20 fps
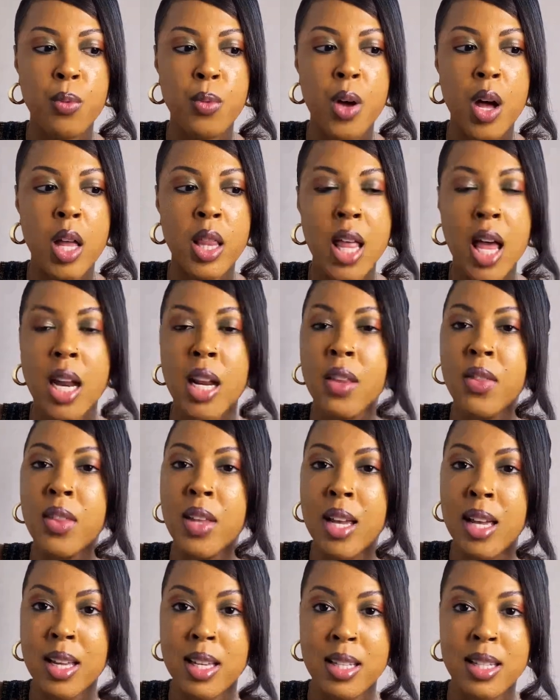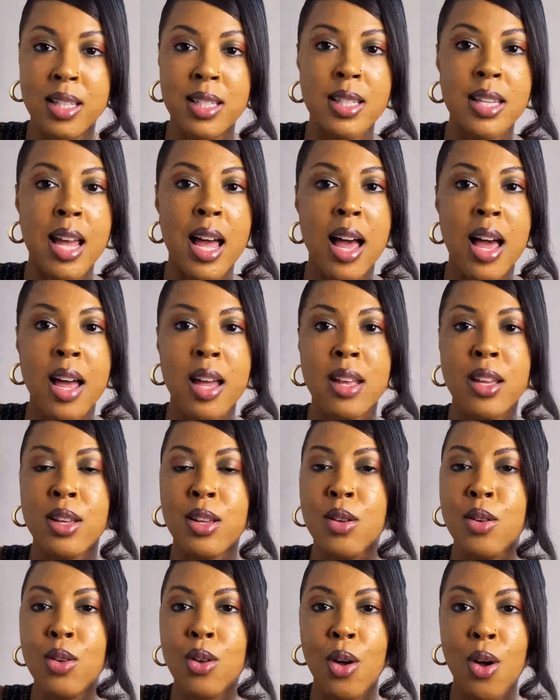a lot of things that,
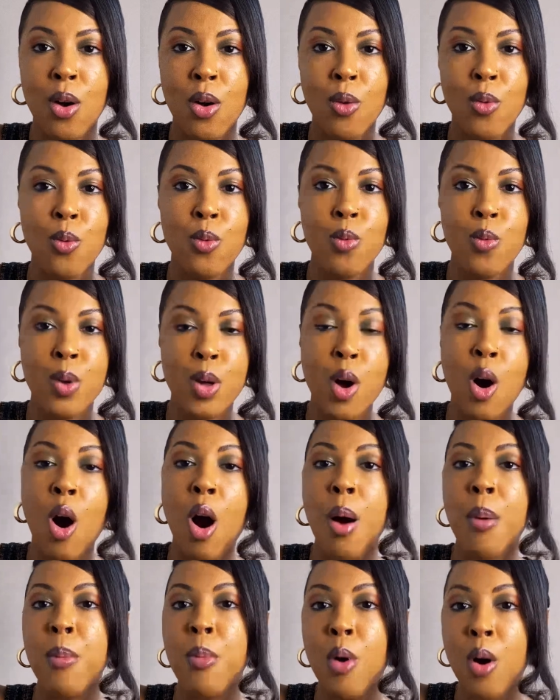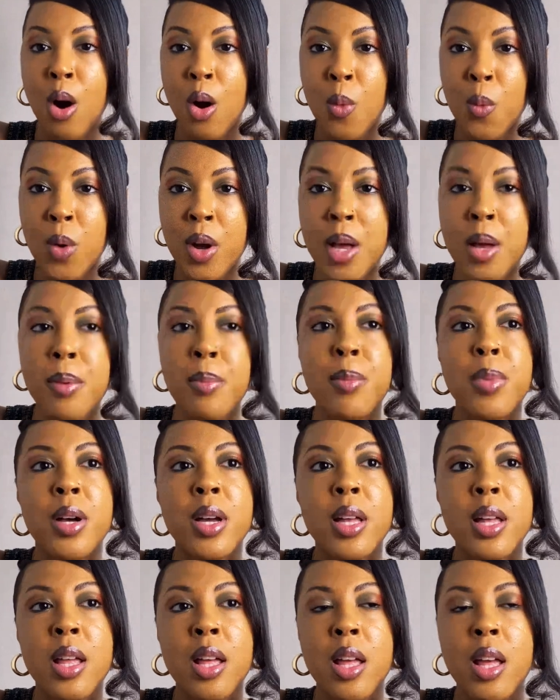we are born with,
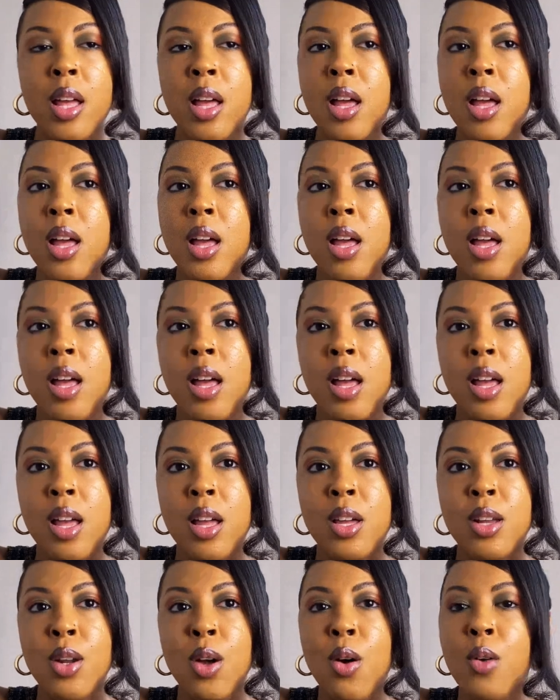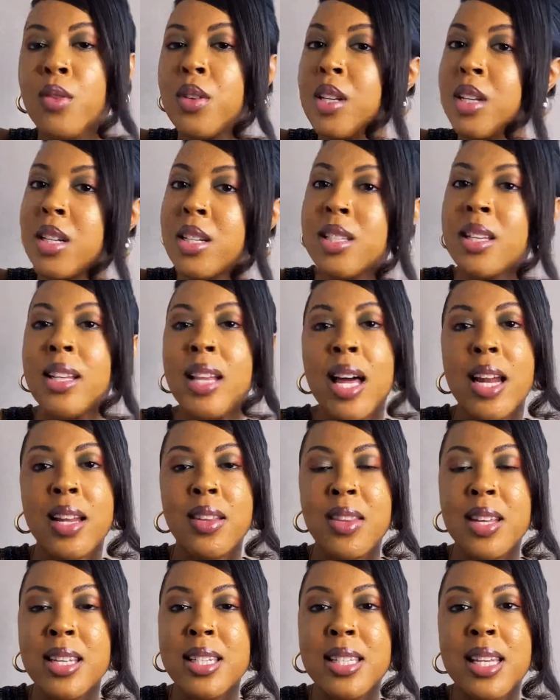but then there's a lot of
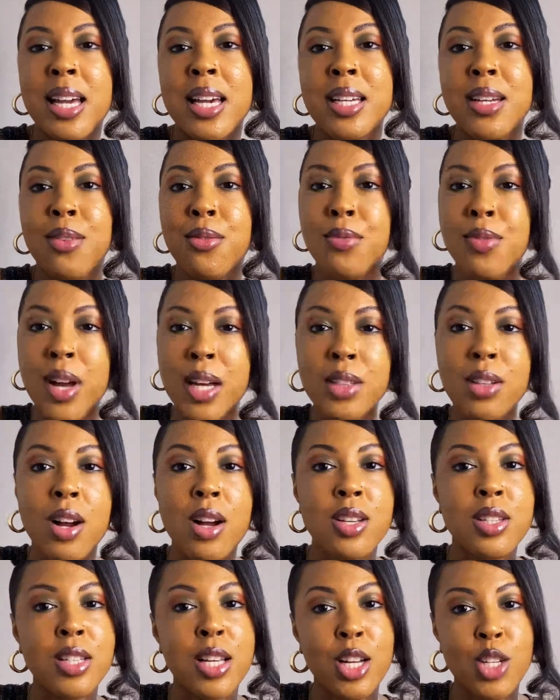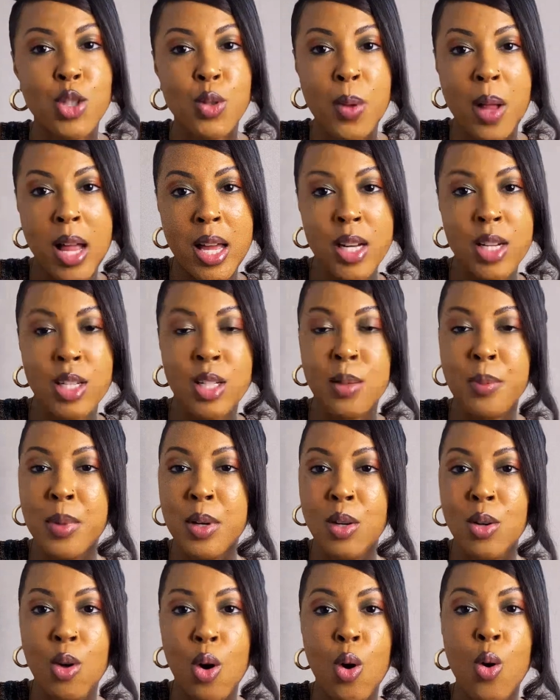things that can affect our sexuality just
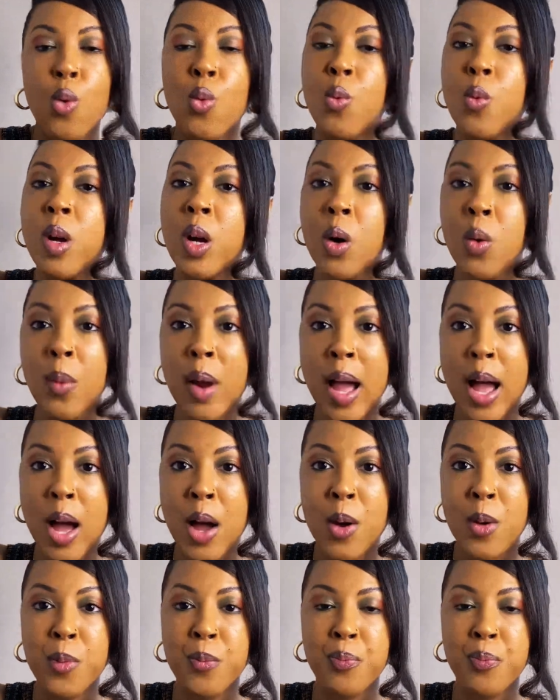depending on who we're around,